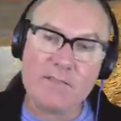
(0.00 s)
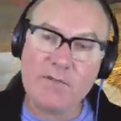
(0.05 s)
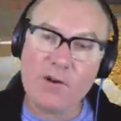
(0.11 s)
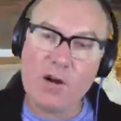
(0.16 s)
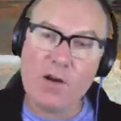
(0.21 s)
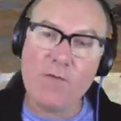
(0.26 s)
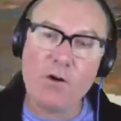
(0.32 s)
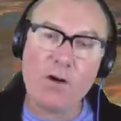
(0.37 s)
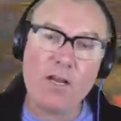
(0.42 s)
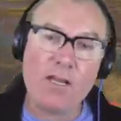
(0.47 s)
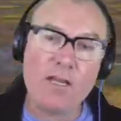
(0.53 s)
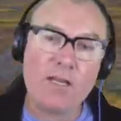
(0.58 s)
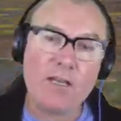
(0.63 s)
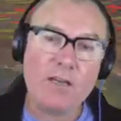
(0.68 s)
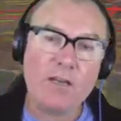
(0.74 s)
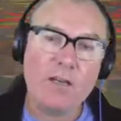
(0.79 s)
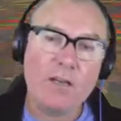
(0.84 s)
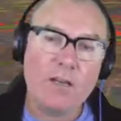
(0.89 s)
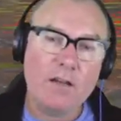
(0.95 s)
very, very,
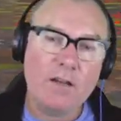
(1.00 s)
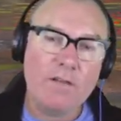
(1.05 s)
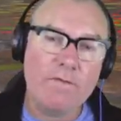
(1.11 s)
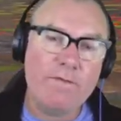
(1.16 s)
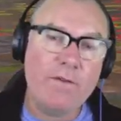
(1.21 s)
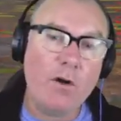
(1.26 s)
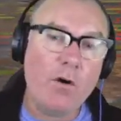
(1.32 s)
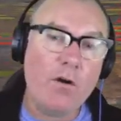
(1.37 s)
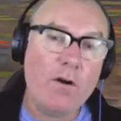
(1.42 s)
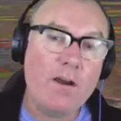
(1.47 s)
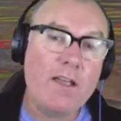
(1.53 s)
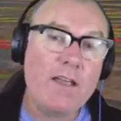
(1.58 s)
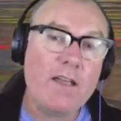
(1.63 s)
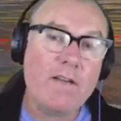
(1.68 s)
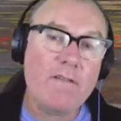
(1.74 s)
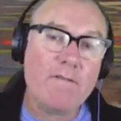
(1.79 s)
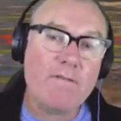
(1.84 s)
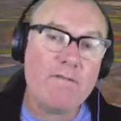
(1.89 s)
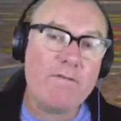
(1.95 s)

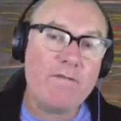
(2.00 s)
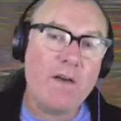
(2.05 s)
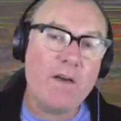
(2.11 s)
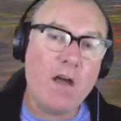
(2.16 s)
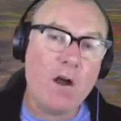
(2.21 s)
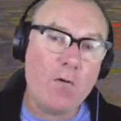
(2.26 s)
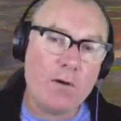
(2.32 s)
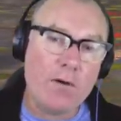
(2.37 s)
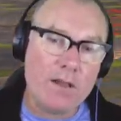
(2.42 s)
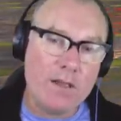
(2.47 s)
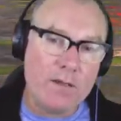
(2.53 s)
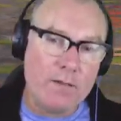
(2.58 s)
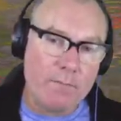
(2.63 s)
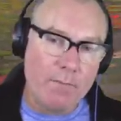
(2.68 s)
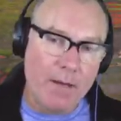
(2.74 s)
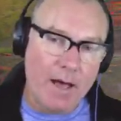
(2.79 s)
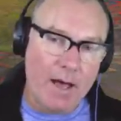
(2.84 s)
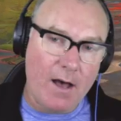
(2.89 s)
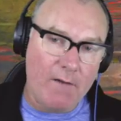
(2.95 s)
very, very
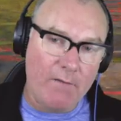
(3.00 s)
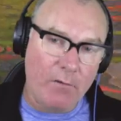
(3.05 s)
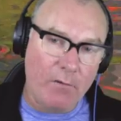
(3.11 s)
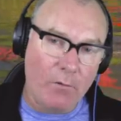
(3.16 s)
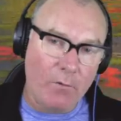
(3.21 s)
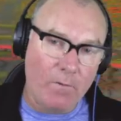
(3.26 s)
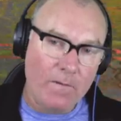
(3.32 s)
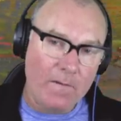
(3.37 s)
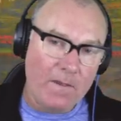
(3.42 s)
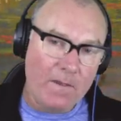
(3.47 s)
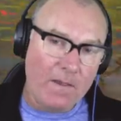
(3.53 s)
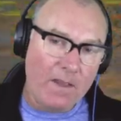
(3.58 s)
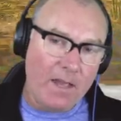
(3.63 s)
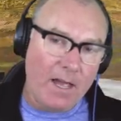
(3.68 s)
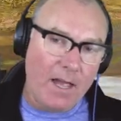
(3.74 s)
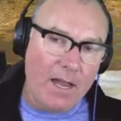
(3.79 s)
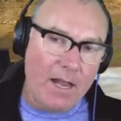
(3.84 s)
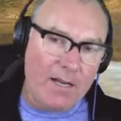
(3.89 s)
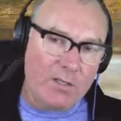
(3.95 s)
powerful.
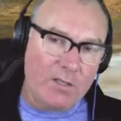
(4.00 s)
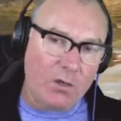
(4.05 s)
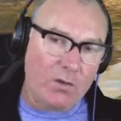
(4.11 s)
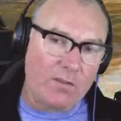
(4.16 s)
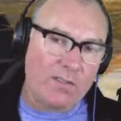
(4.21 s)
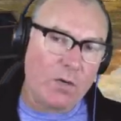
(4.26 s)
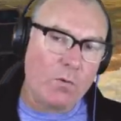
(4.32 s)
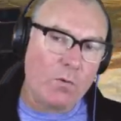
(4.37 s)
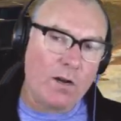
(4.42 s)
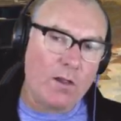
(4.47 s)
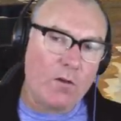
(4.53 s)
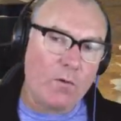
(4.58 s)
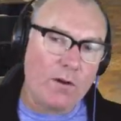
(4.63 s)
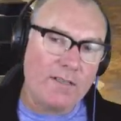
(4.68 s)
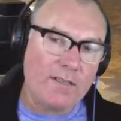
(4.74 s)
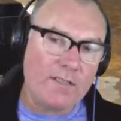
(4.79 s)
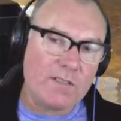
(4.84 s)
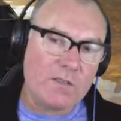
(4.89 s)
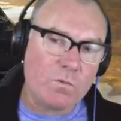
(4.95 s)
It's also one of the
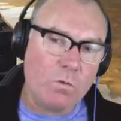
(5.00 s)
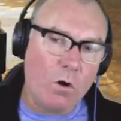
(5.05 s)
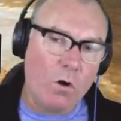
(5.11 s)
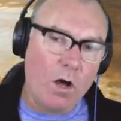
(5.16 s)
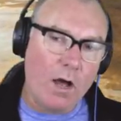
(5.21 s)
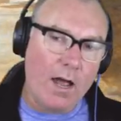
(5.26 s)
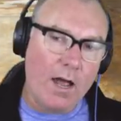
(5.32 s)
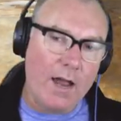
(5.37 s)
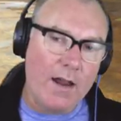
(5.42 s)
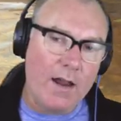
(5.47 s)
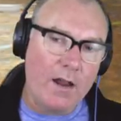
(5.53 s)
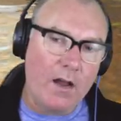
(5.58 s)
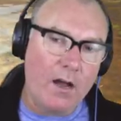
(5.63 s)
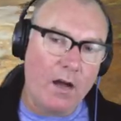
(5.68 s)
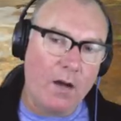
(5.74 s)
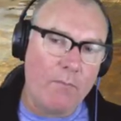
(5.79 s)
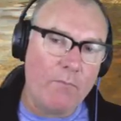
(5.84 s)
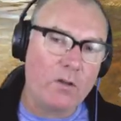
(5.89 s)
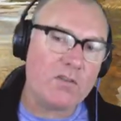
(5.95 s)
reasons why
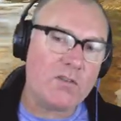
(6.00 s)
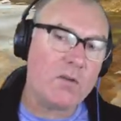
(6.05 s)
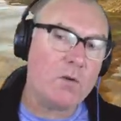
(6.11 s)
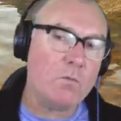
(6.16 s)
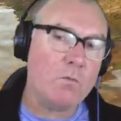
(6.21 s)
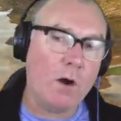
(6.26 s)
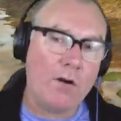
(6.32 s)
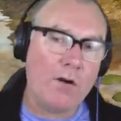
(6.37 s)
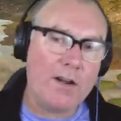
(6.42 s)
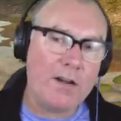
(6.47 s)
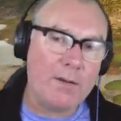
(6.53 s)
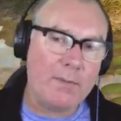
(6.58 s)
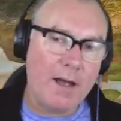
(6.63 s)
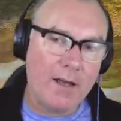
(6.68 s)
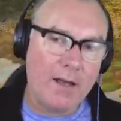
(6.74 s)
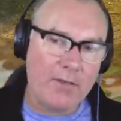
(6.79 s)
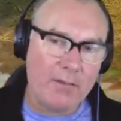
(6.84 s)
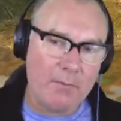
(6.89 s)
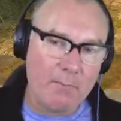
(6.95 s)
I'm not too worried
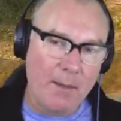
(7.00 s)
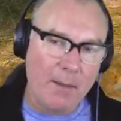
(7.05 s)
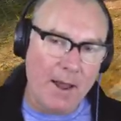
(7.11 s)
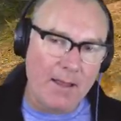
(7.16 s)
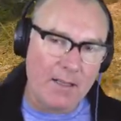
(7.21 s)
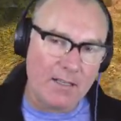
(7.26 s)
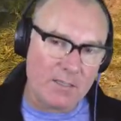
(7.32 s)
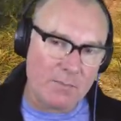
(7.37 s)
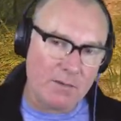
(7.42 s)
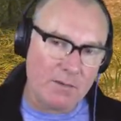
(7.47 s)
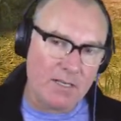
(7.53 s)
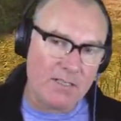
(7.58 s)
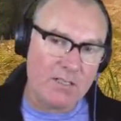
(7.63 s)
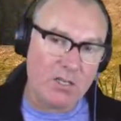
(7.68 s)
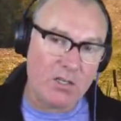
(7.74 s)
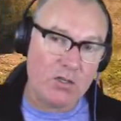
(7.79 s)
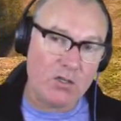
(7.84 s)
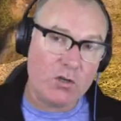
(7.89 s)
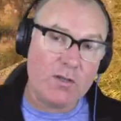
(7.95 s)
about the balance because
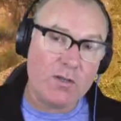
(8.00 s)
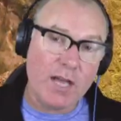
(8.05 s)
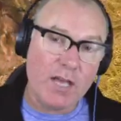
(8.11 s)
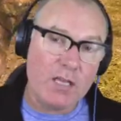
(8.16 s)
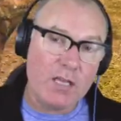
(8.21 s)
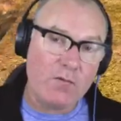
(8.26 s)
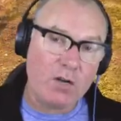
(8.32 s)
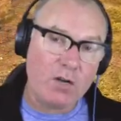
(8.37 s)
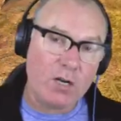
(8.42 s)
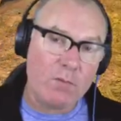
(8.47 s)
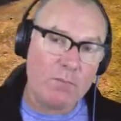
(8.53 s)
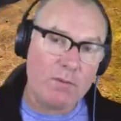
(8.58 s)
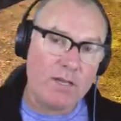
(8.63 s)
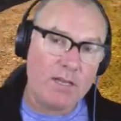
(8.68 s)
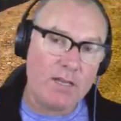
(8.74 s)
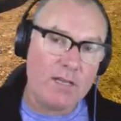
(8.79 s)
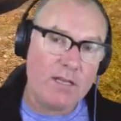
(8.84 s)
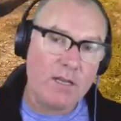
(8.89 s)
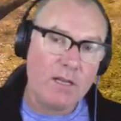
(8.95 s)
to do that, you've got to
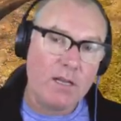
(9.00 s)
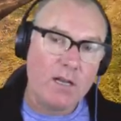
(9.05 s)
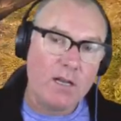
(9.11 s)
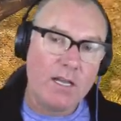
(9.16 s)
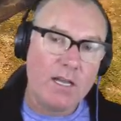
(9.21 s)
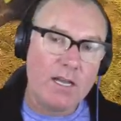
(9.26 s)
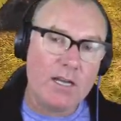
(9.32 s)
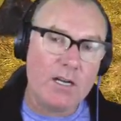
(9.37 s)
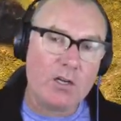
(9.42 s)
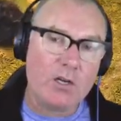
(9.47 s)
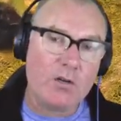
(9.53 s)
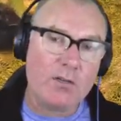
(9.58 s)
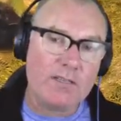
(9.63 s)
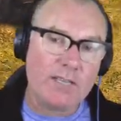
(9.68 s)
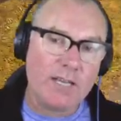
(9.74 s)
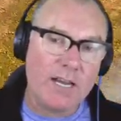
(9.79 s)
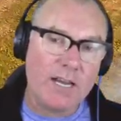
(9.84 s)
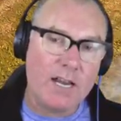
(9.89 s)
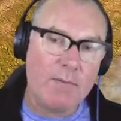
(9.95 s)
be in a good
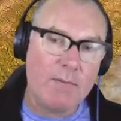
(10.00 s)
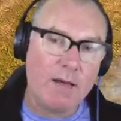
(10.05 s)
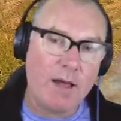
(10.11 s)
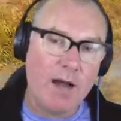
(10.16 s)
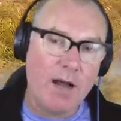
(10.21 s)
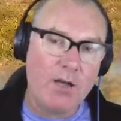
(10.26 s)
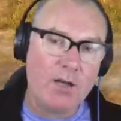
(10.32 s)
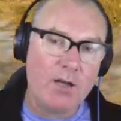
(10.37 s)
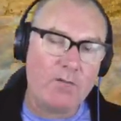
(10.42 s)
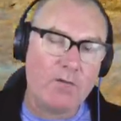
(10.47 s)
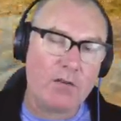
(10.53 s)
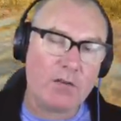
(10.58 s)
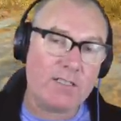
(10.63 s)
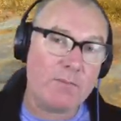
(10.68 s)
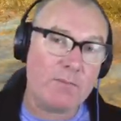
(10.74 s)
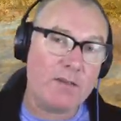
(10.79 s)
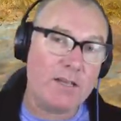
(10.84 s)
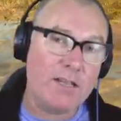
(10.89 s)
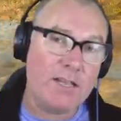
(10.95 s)
team and you've got
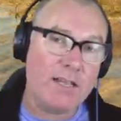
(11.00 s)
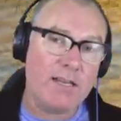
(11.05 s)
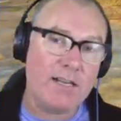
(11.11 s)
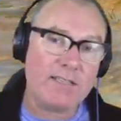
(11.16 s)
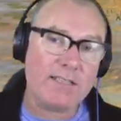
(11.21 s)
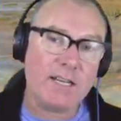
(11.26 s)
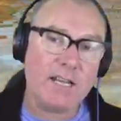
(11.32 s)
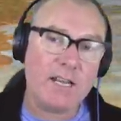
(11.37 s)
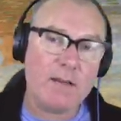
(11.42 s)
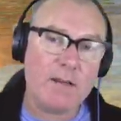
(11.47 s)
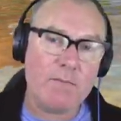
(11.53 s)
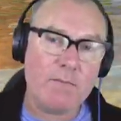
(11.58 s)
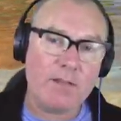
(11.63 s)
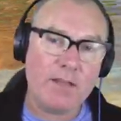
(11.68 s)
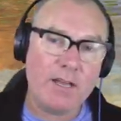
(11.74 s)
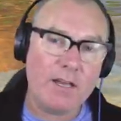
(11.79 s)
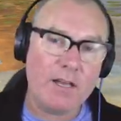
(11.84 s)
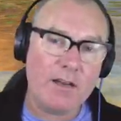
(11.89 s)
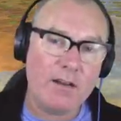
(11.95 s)
to be in a team
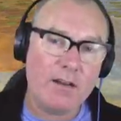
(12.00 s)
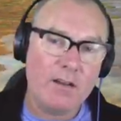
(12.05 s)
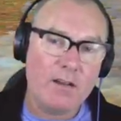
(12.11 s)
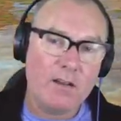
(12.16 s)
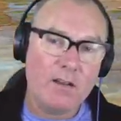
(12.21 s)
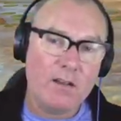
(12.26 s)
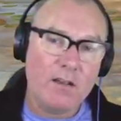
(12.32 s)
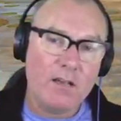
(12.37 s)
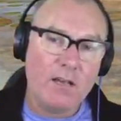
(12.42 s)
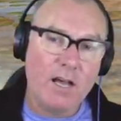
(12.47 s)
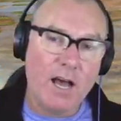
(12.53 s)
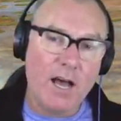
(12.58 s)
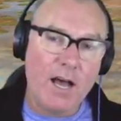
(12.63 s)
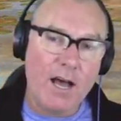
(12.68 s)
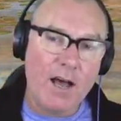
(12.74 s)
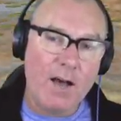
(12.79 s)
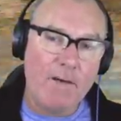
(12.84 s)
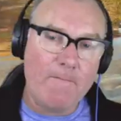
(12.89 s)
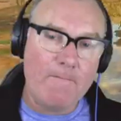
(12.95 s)
that
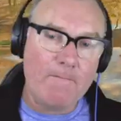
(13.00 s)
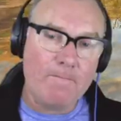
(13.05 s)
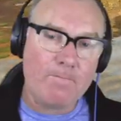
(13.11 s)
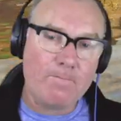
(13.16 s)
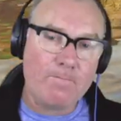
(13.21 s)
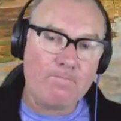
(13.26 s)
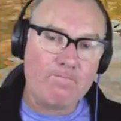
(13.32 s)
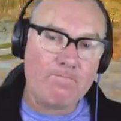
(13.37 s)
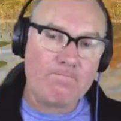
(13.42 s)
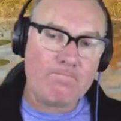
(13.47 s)
um,